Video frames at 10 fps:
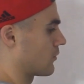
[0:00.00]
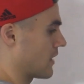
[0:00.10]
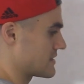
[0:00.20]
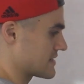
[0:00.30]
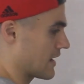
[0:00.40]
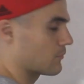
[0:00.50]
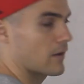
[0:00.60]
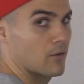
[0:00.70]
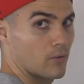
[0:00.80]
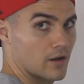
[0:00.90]
Rise down
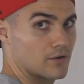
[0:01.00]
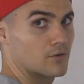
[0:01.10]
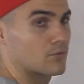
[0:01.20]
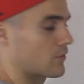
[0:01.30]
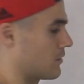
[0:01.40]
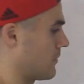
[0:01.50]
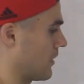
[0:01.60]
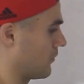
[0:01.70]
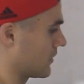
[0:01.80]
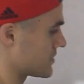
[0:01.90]
by one, run by
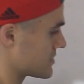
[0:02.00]
one.